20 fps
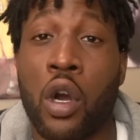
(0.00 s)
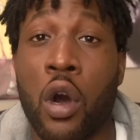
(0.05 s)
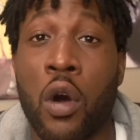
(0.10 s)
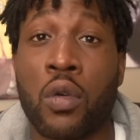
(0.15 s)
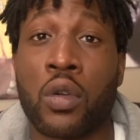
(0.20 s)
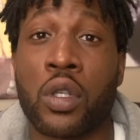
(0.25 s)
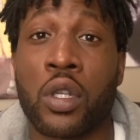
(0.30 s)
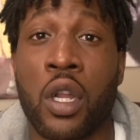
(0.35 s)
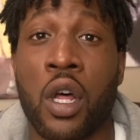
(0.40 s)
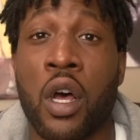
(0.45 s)

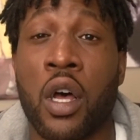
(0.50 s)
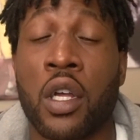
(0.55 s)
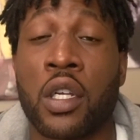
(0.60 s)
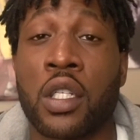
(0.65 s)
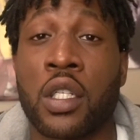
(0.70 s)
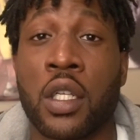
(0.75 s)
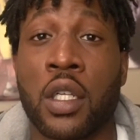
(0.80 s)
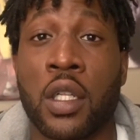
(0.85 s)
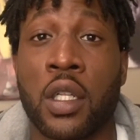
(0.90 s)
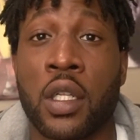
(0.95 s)
Colts
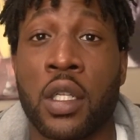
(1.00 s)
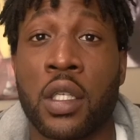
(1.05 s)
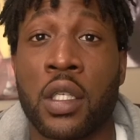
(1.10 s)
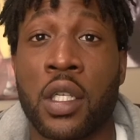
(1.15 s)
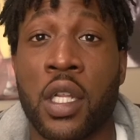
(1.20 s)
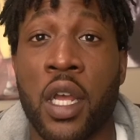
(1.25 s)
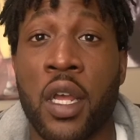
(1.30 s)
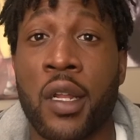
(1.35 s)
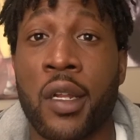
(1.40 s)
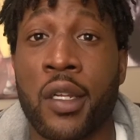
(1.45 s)
lost to the
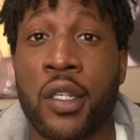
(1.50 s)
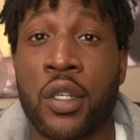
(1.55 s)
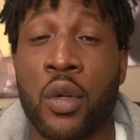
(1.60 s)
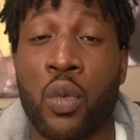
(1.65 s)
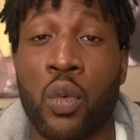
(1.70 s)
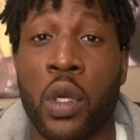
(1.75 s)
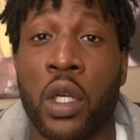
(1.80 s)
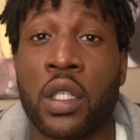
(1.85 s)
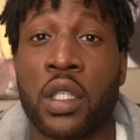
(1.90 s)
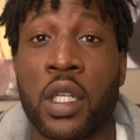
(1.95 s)
Steelers
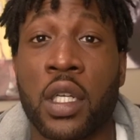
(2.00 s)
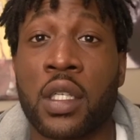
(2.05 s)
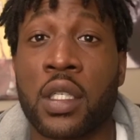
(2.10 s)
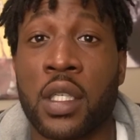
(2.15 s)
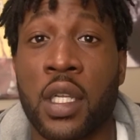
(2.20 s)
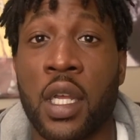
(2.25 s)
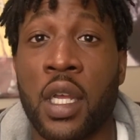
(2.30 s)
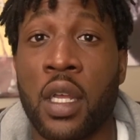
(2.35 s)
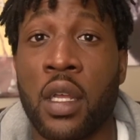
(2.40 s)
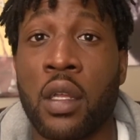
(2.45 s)
in week
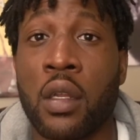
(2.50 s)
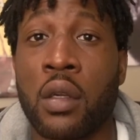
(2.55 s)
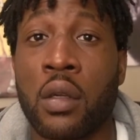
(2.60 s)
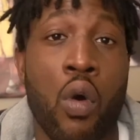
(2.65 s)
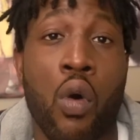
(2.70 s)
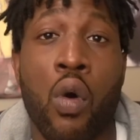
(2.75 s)
16,